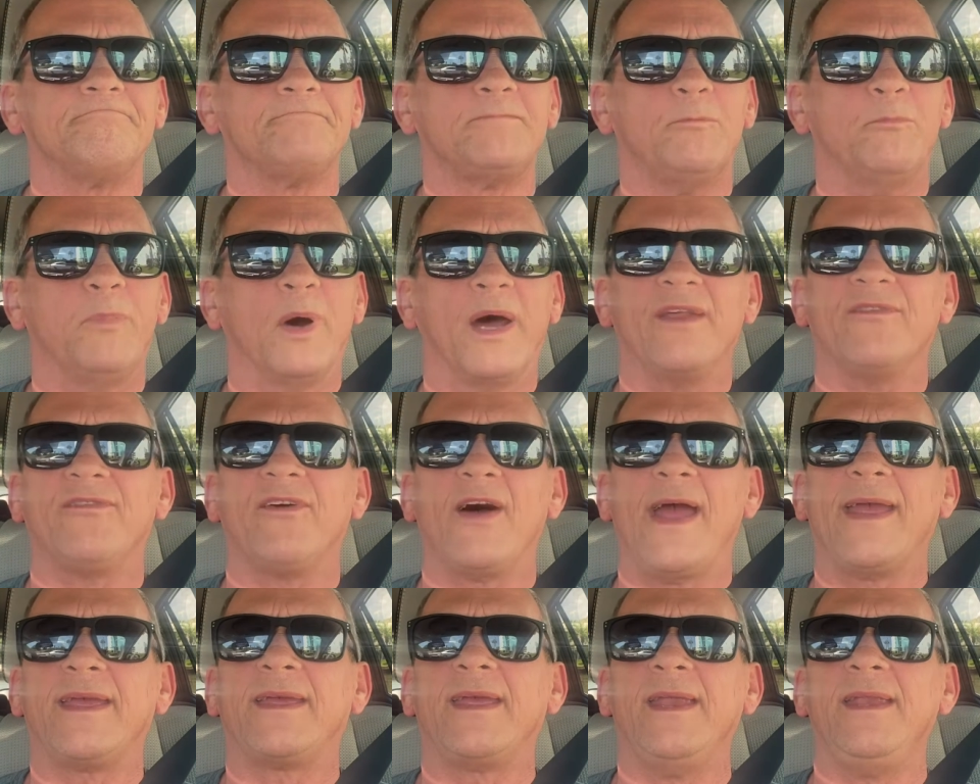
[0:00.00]
but if
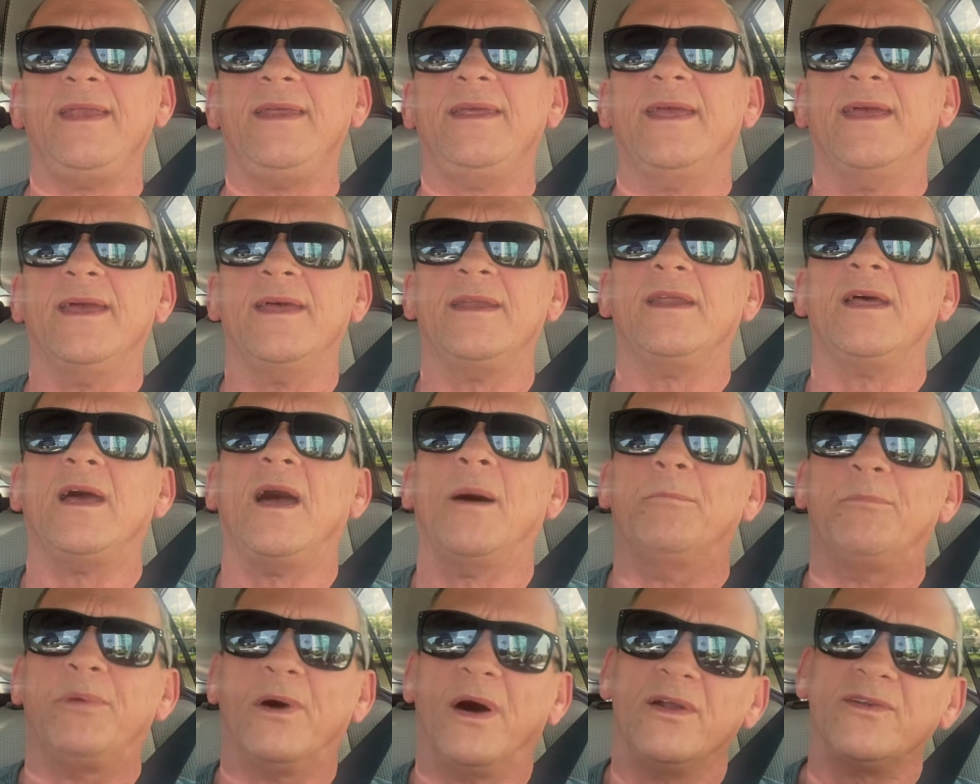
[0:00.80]
I can get
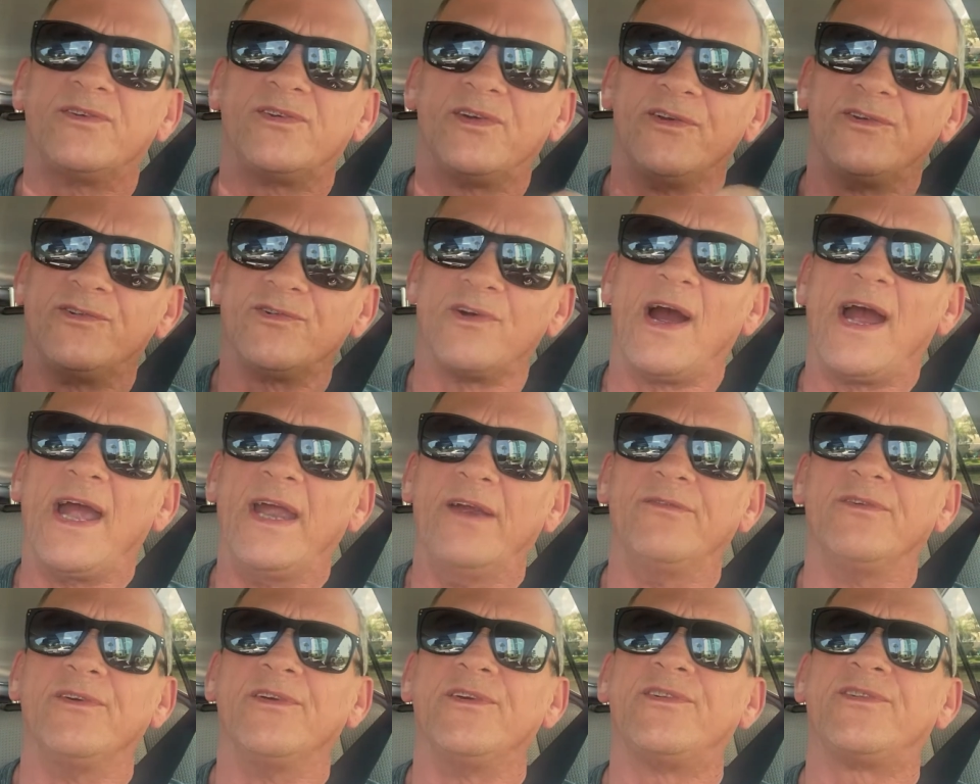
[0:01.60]
a bunch of
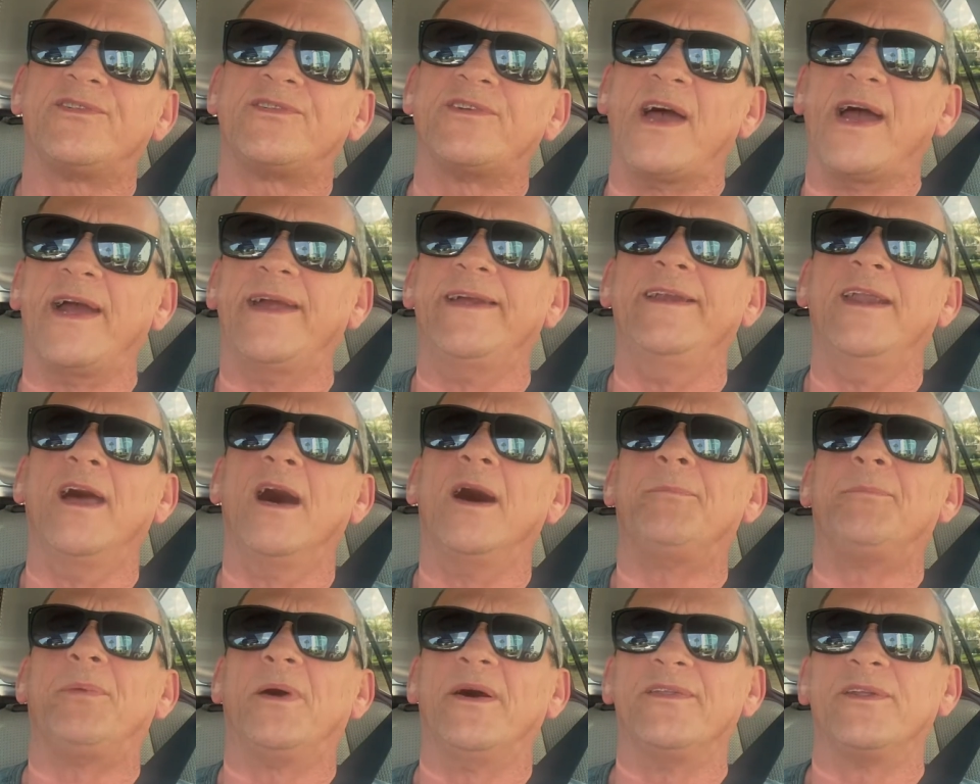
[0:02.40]
drivers sign
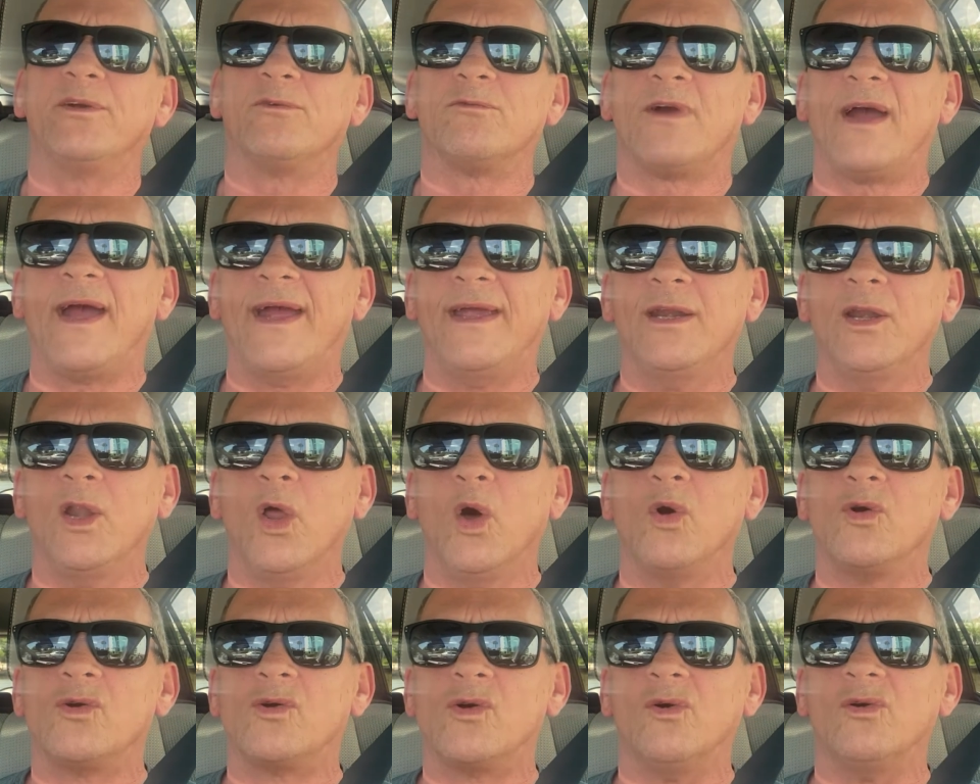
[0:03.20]
up on the Ride
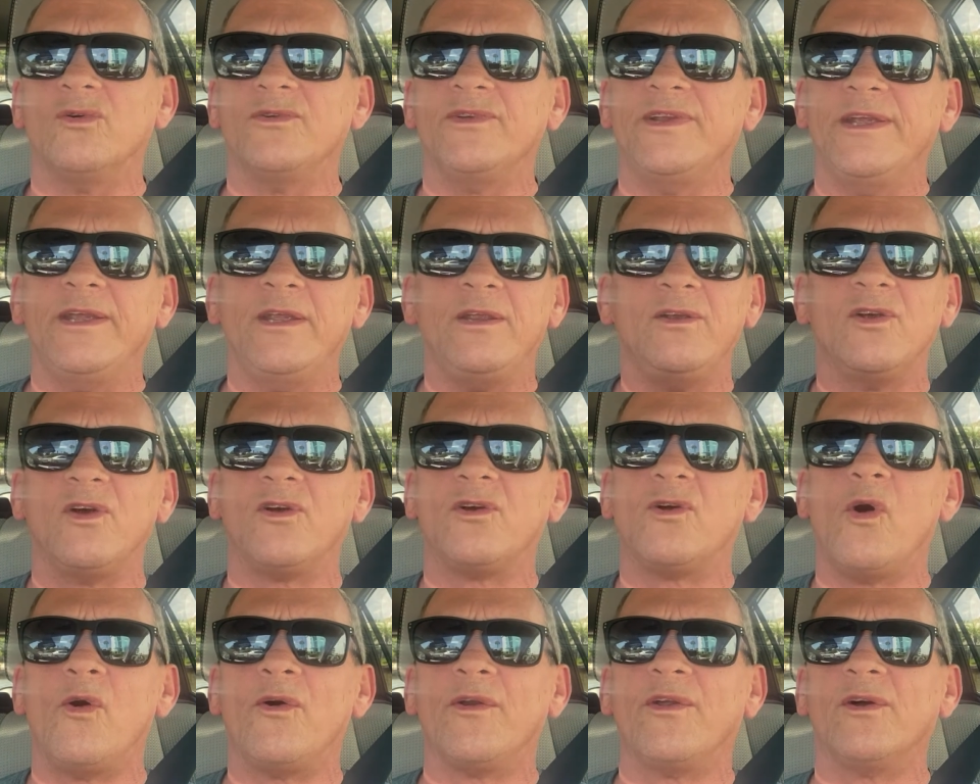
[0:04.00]
Local, and then you'll
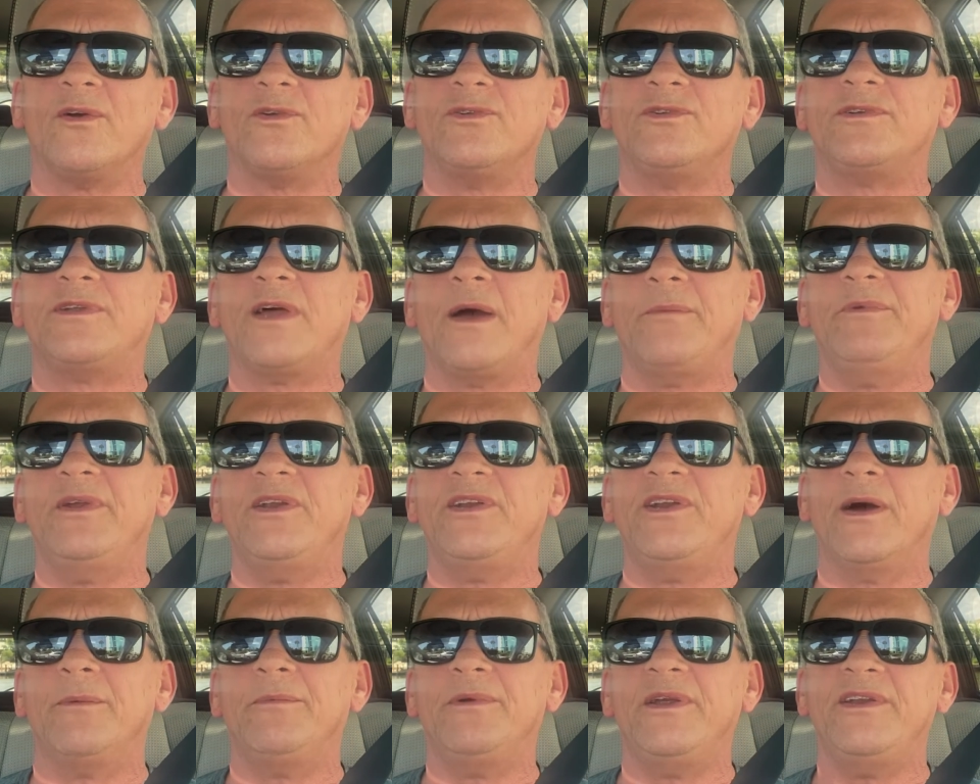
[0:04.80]
go to
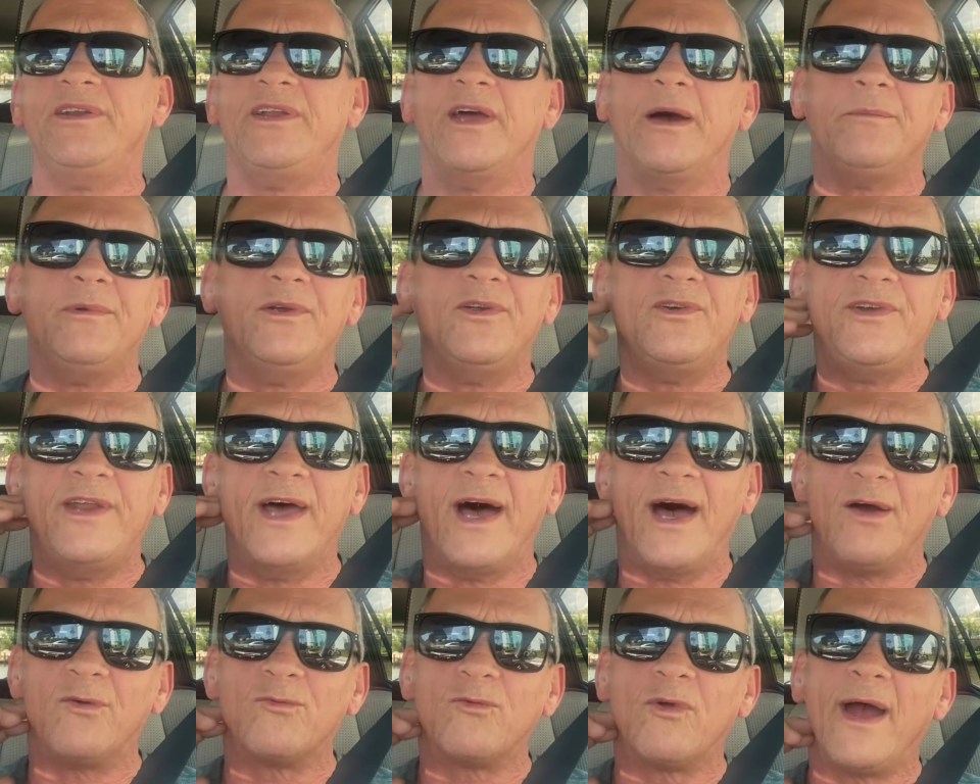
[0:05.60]

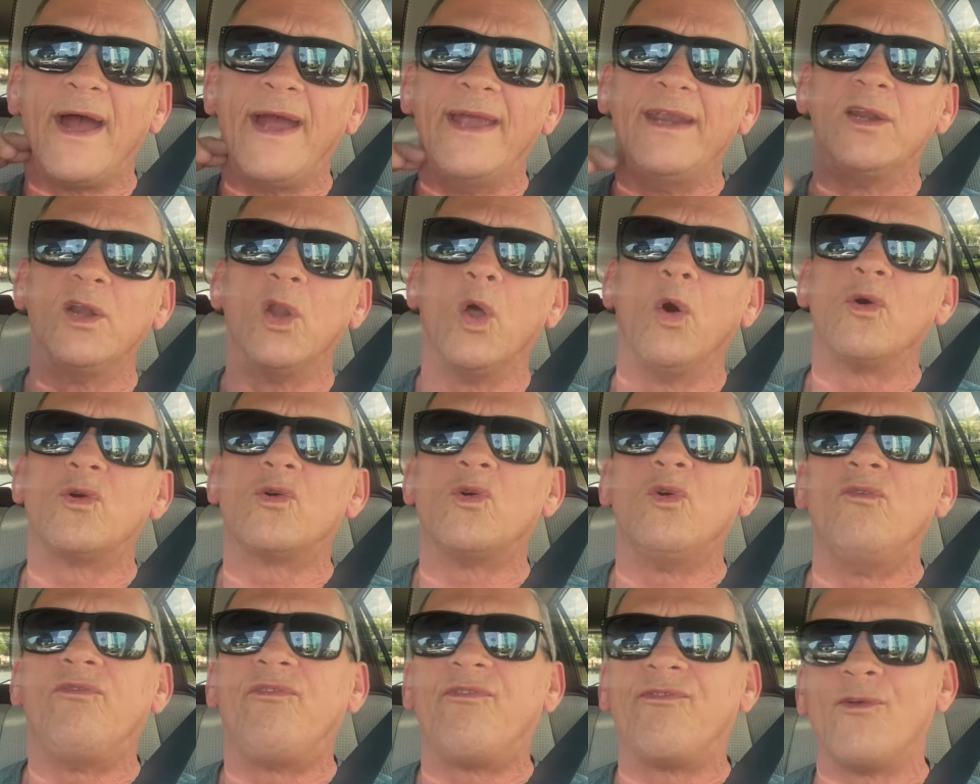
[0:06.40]

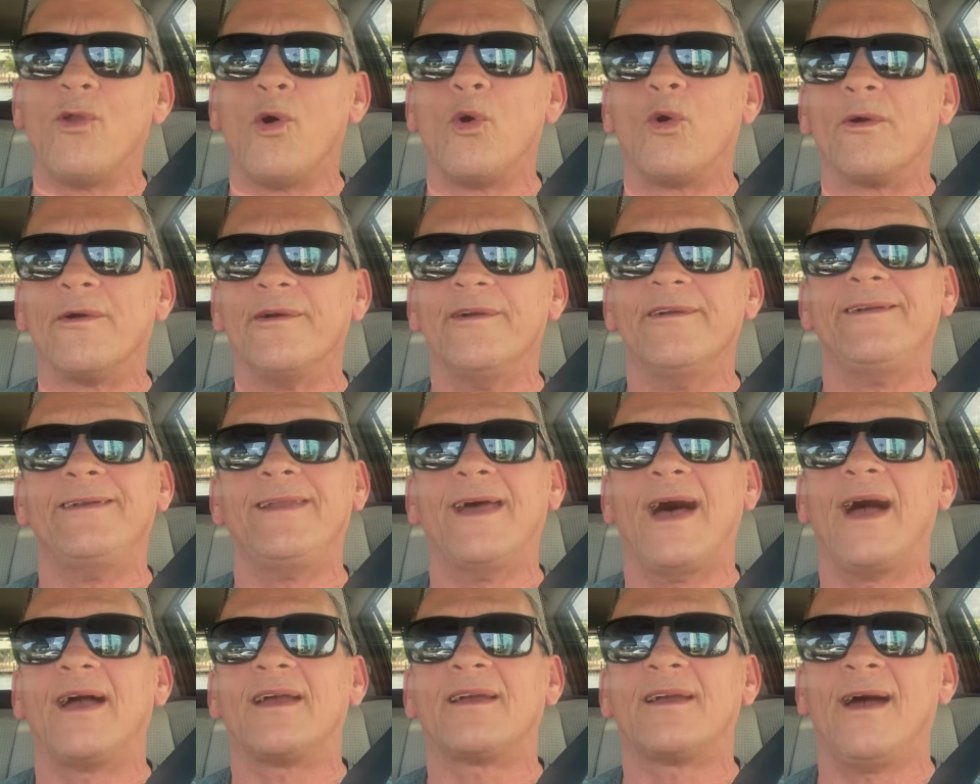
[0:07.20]

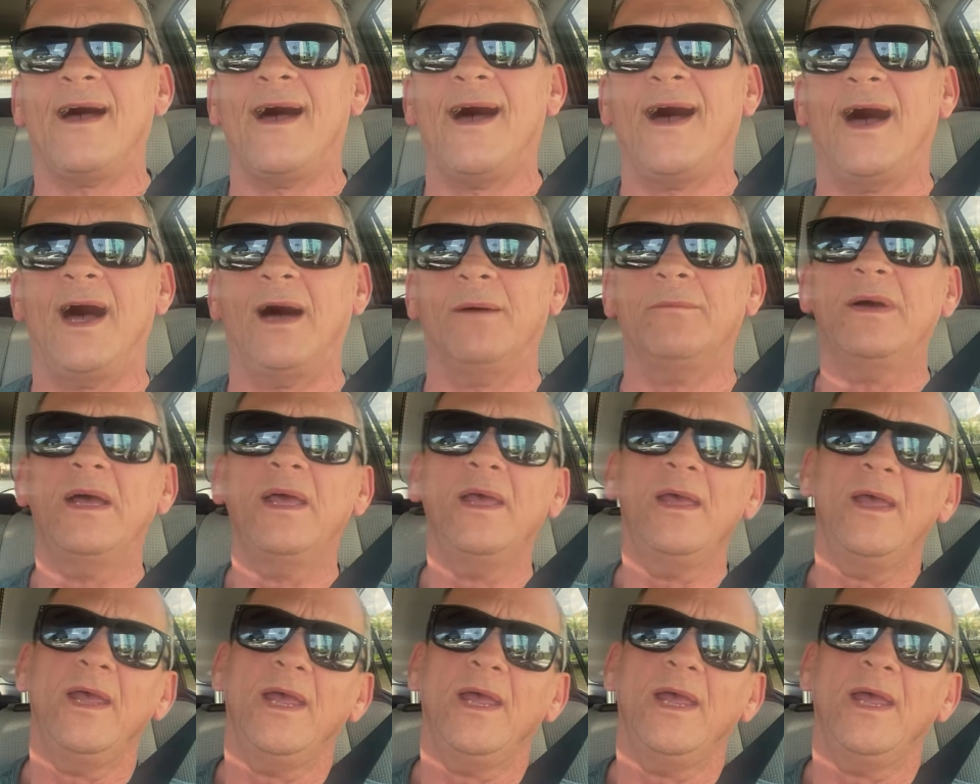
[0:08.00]
www.ridelocalflorida.com.